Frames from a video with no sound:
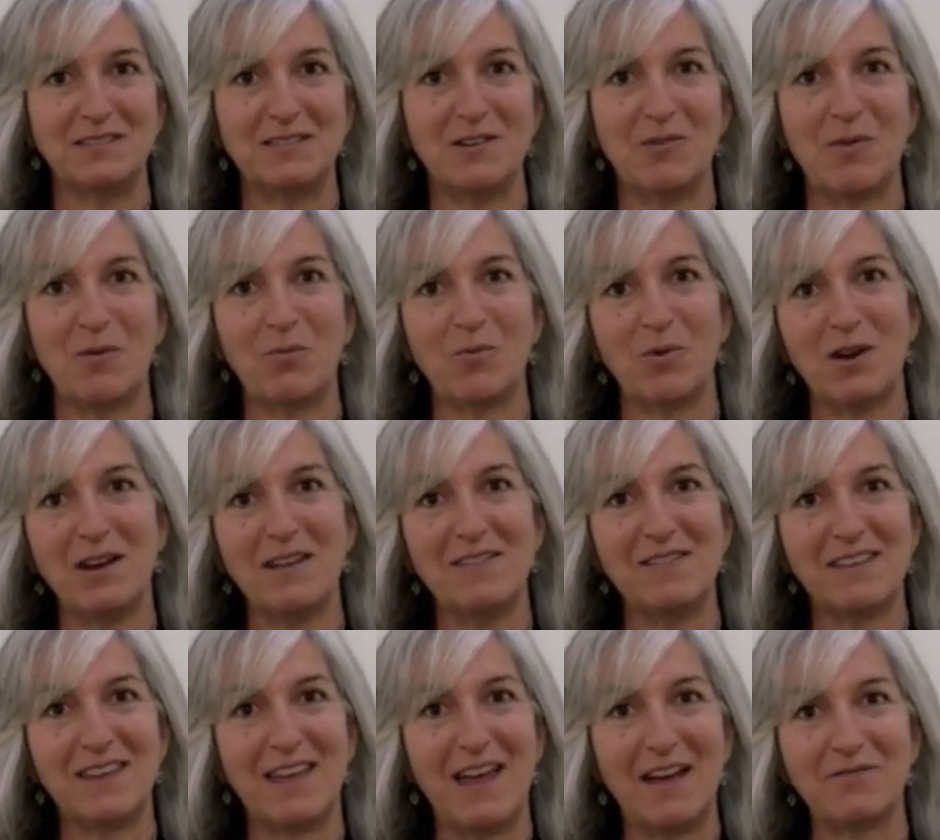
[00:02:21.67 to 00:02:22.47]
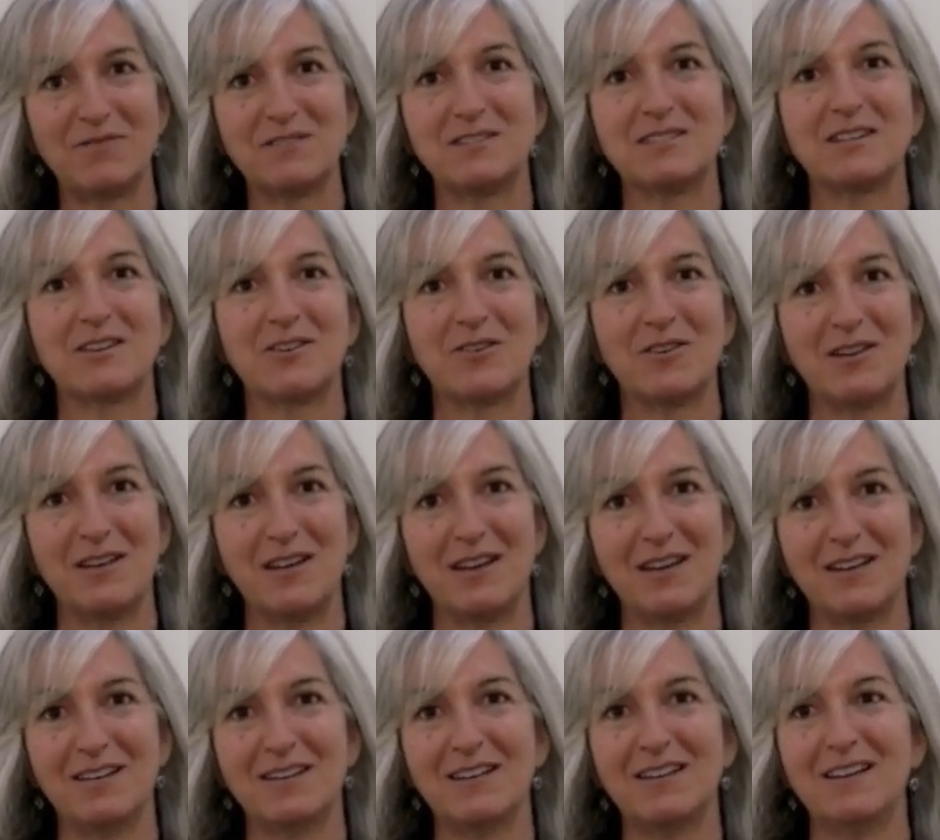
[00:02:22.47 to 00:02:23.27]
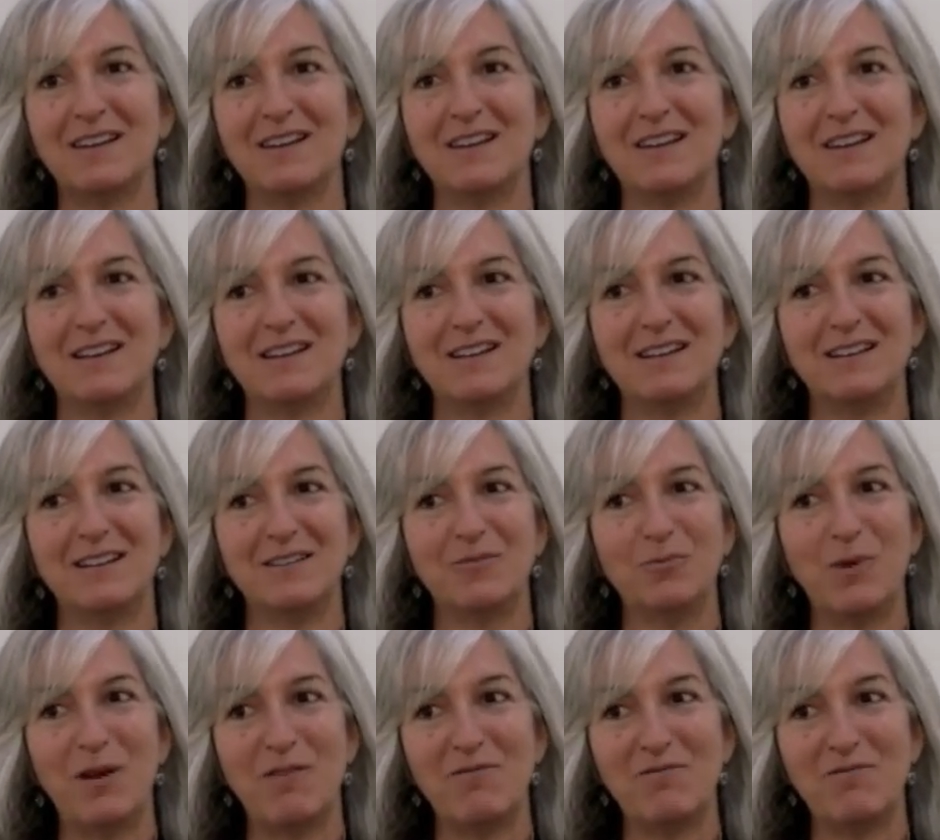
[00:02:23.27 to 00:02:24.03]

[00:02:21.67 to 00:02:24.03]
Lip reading: You know, when we're in the cafeteria, we